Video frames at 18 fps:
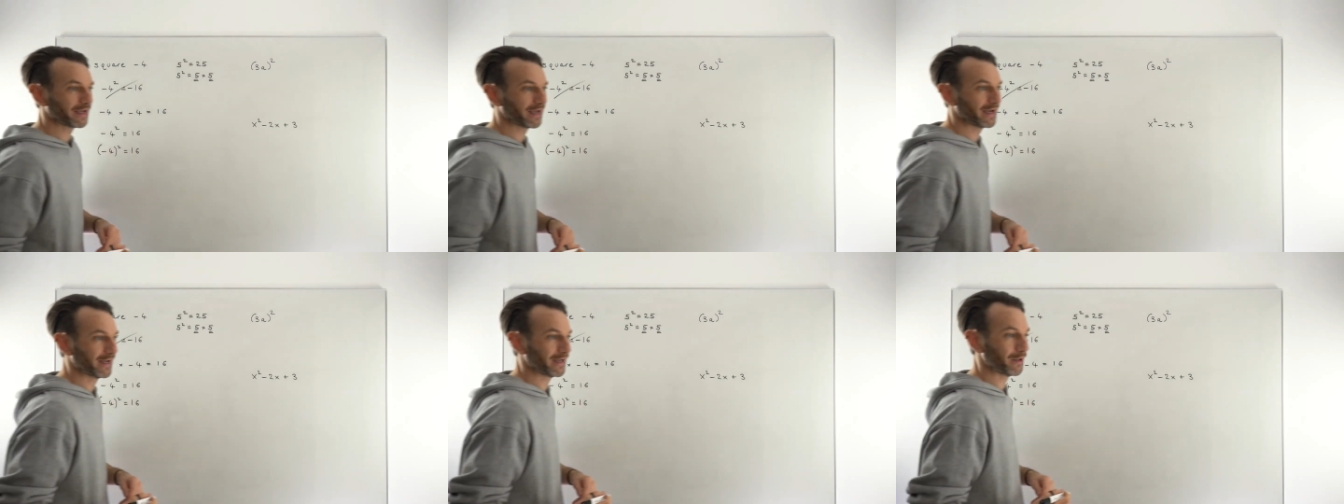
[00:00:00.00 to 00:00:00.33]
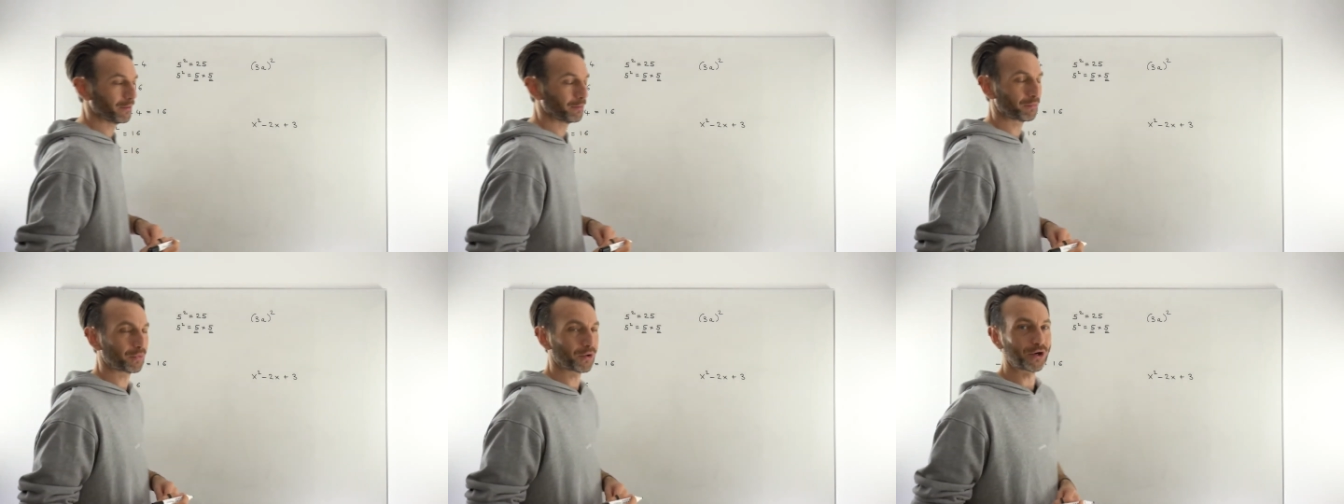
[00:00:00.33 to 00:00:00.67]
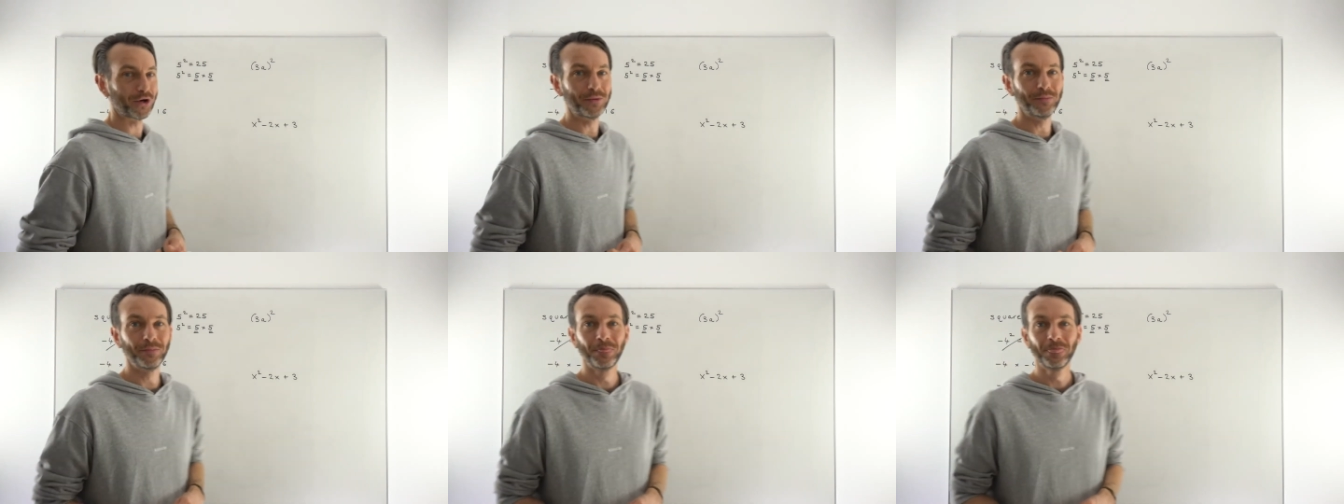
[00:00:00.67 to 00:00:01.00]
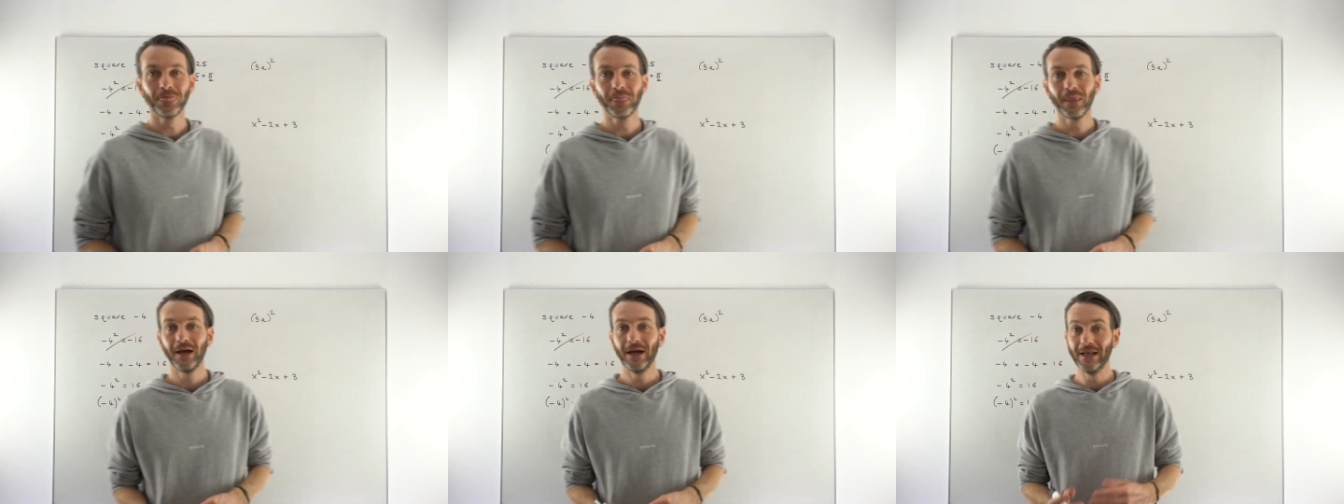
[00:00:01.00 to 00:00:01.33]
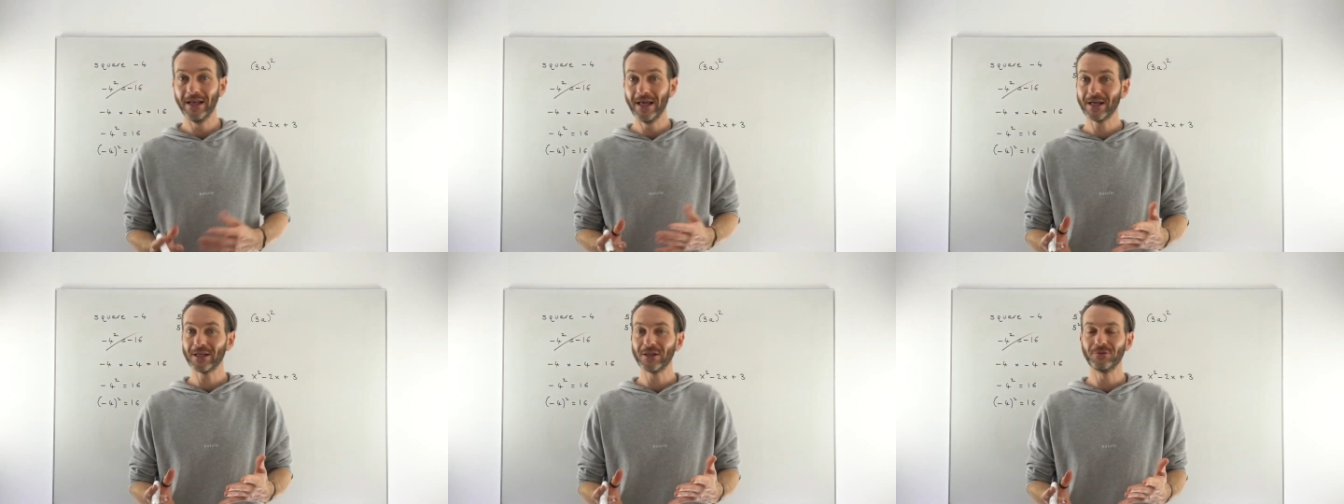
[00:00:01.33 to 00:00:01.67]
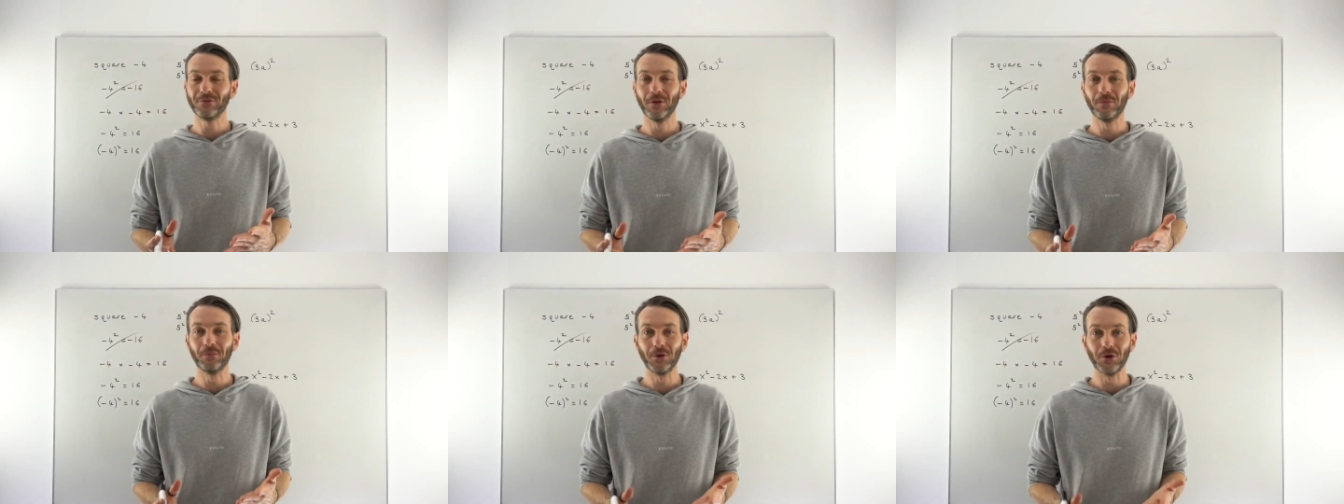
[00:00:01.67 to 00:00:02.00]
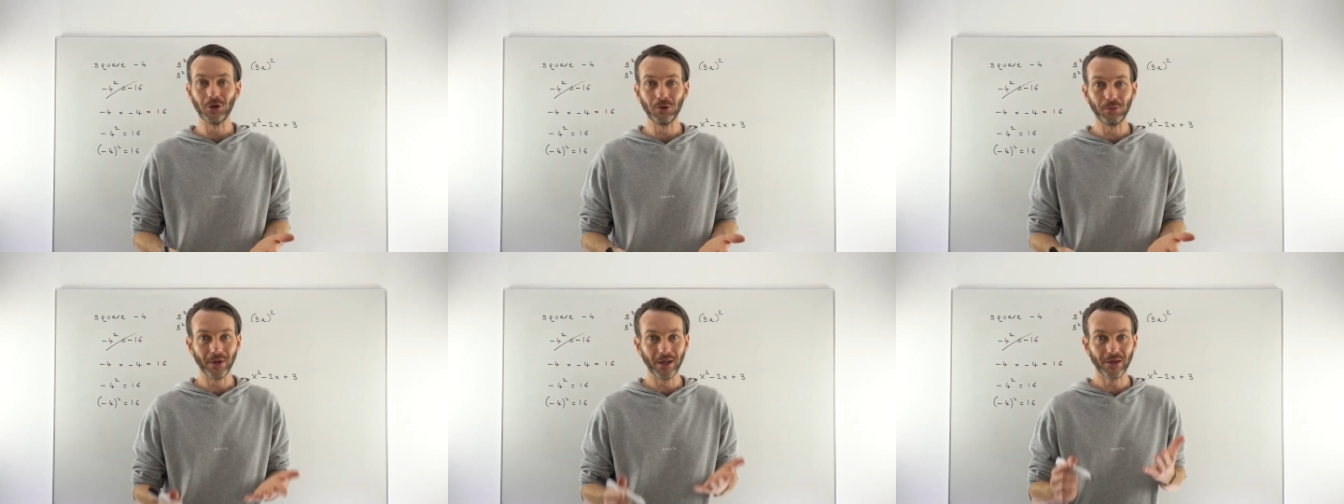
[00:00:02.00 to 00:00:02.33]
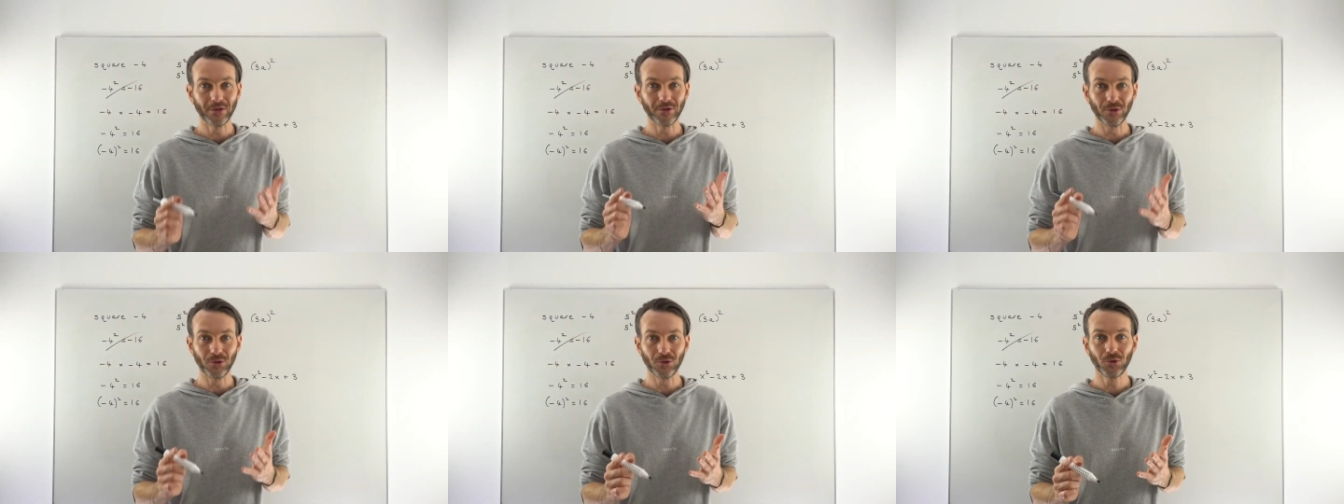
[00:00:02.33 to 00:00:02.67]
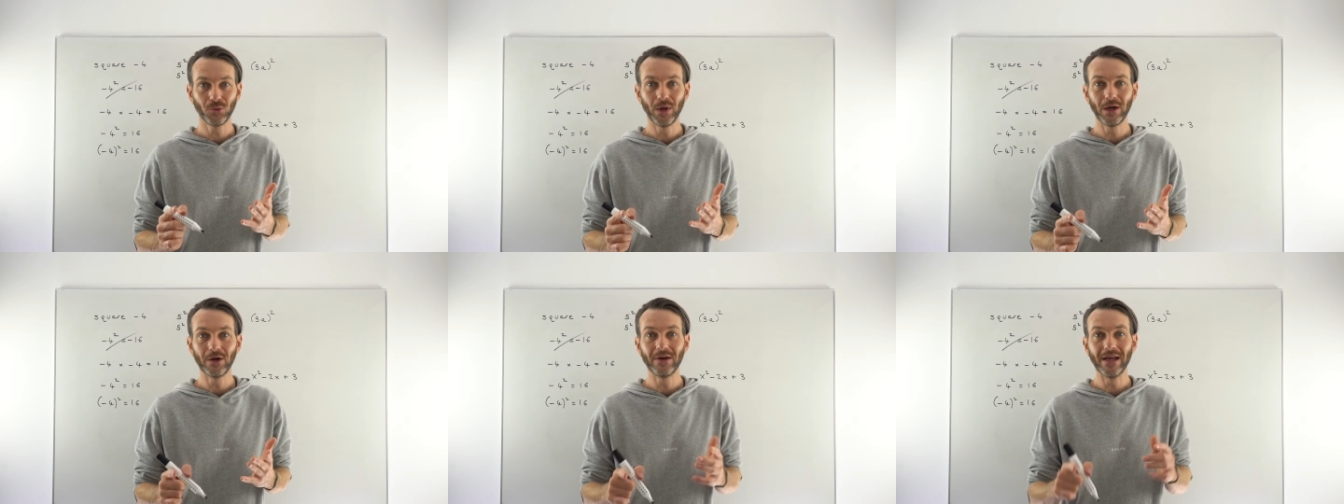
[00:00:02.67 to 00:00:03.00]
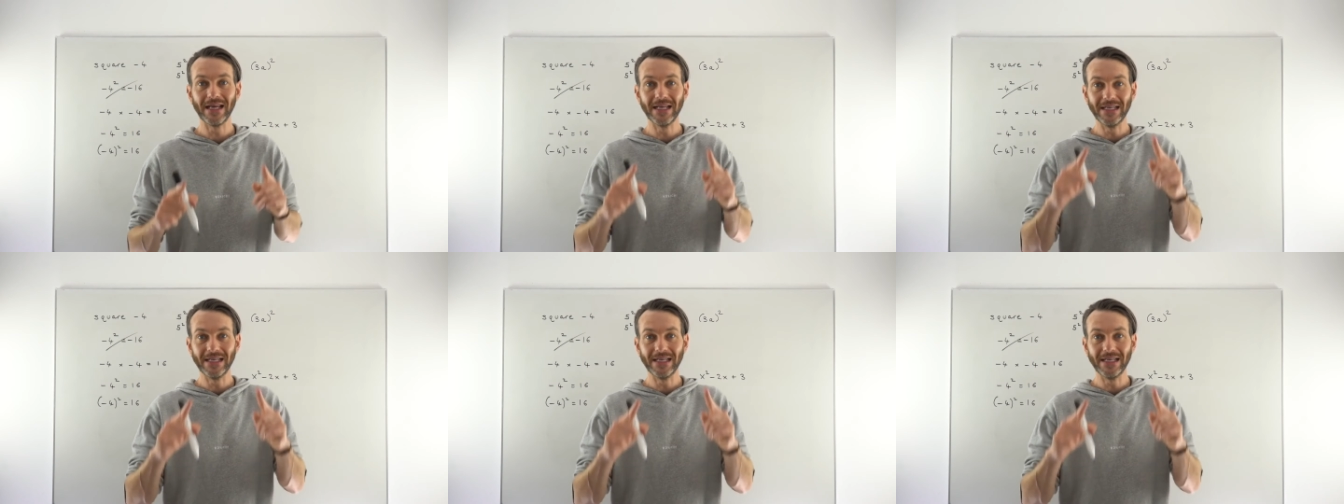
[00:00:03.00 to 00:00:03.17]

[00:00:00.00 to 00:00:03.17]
get a number, a negative number, and you've been asked to square it,